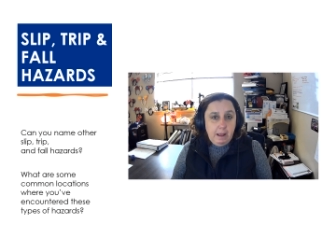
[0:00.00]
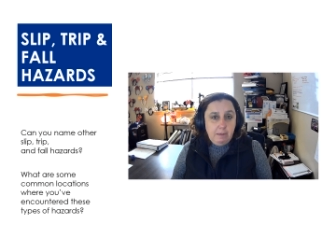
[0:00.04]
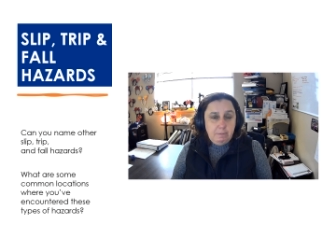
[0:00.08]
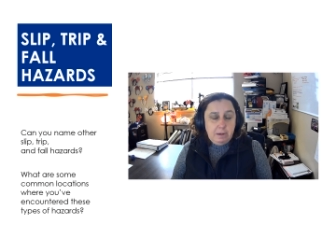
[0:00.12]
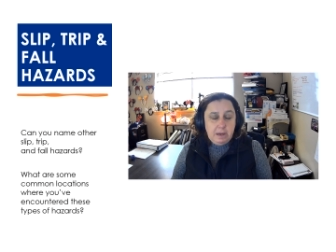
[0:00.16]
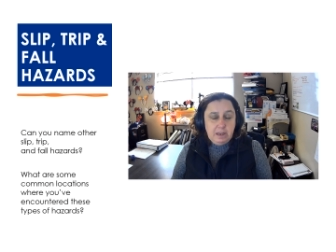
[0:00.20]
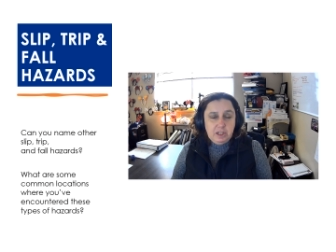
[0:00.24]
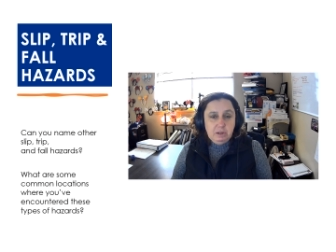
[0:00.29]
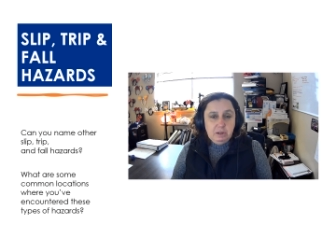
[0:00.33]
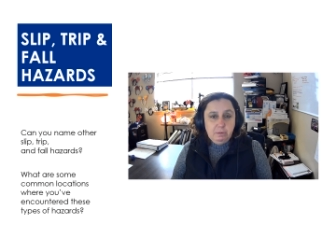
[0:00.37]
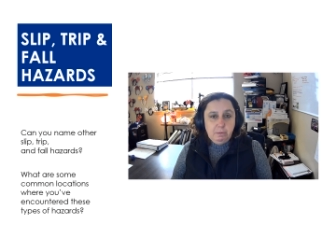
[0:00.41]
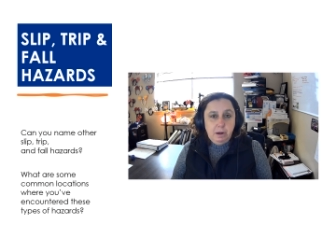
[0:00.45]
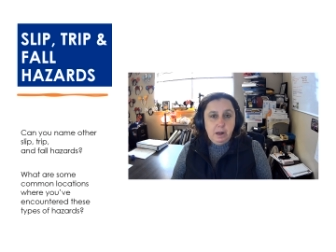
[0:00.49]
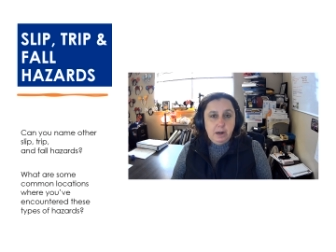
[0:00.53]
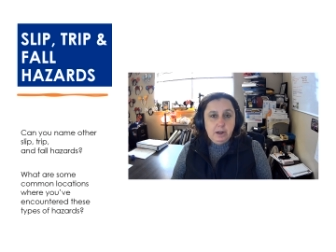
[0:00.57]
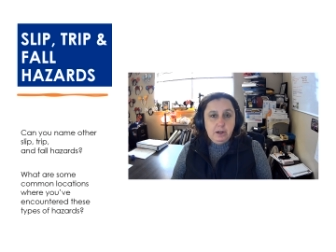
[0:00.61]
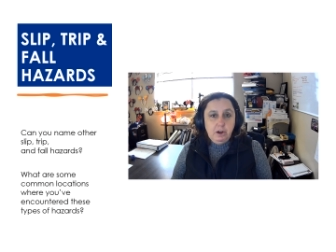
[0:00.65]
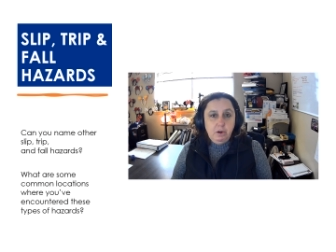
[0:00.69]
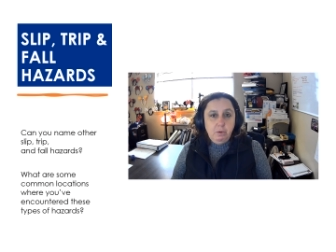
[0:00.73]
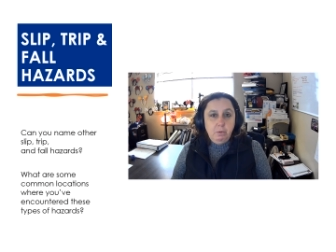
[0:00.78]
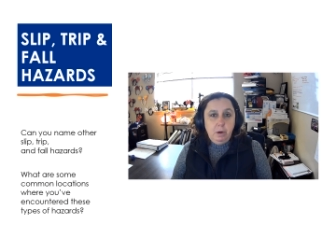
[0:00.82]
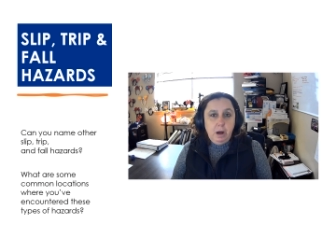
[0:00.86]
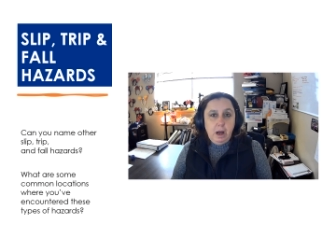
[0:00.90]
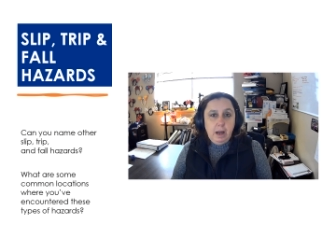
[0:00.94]
based upon
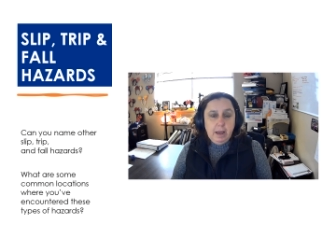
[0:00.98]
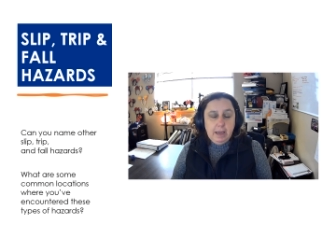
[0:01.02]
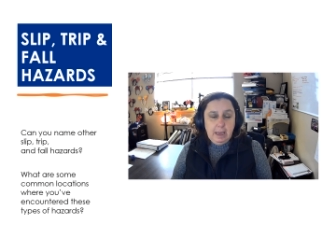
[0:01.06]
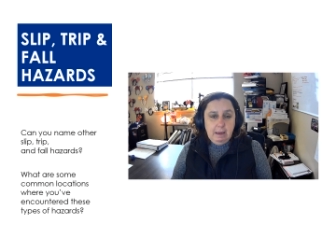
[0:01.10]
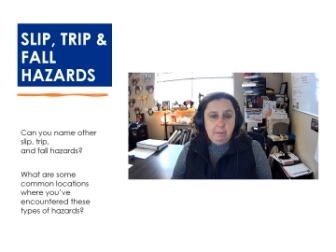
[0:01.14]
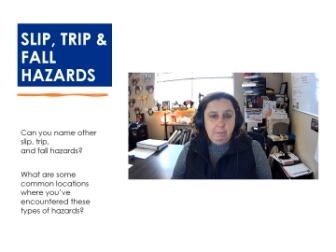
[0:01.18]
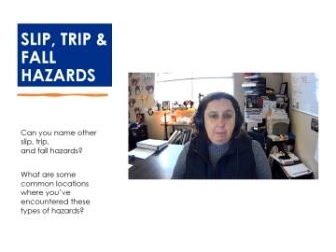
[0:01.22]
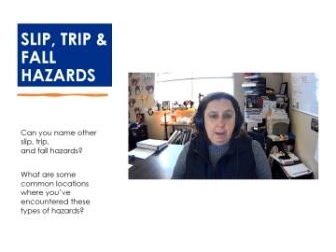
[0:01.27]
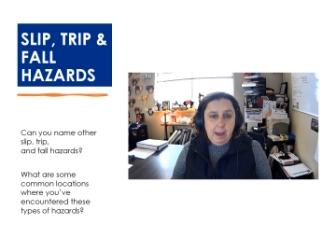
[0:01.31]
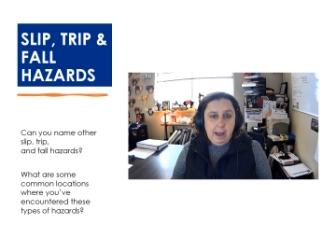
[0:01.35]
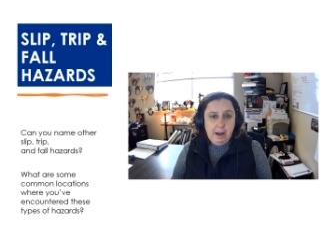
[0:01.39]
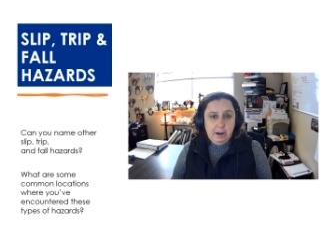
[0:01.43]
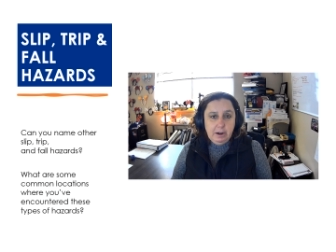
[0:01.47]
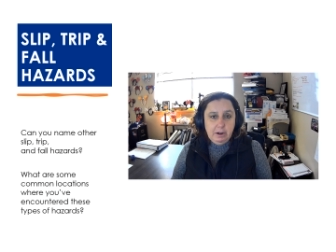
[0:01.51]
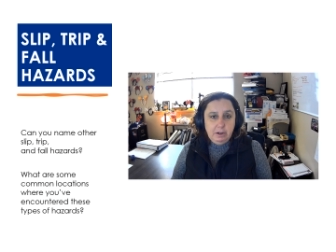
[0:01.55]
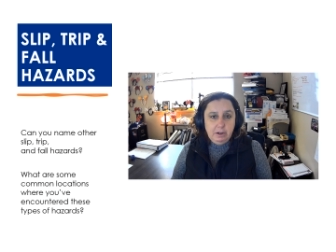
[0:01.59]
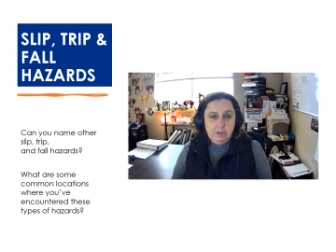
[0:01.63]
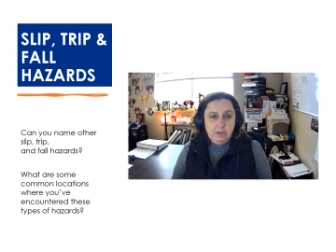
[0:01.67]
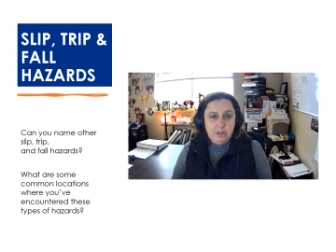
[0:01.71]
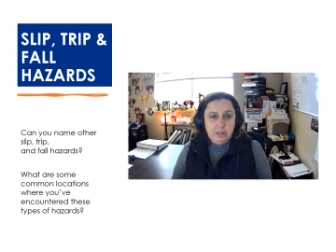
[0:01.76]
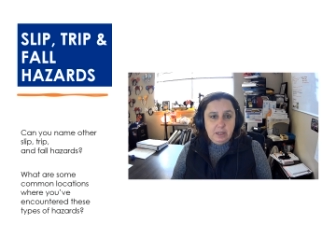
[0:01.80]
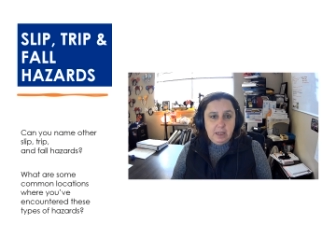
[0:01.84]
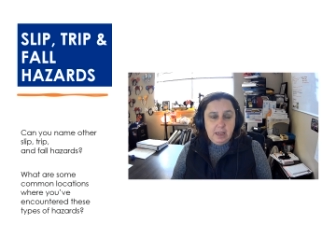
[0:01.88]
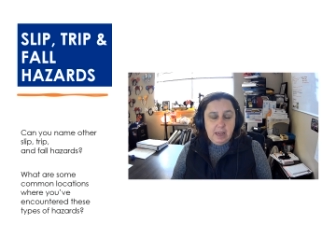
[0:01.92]
your walking patterns.